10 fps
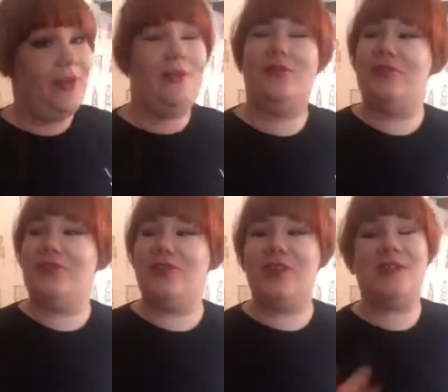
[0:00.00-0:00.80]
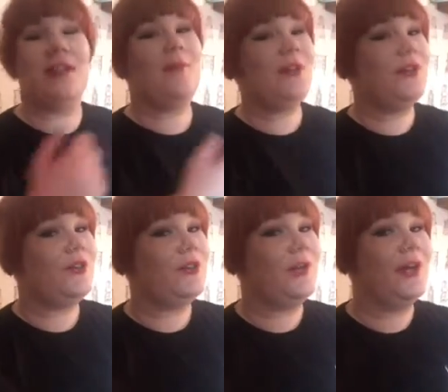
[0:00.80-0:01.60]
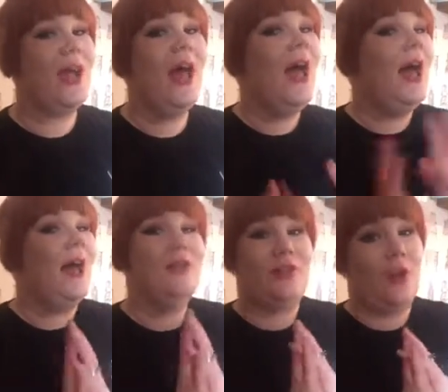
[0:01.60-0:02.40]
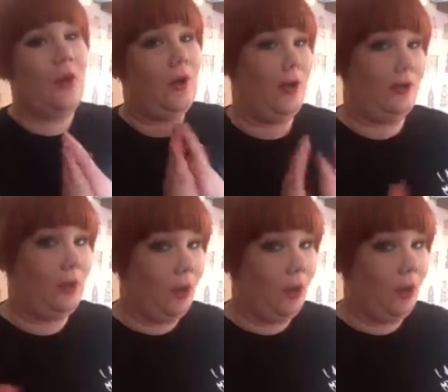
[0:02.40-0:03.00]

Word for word: videos, just came in the door and saw an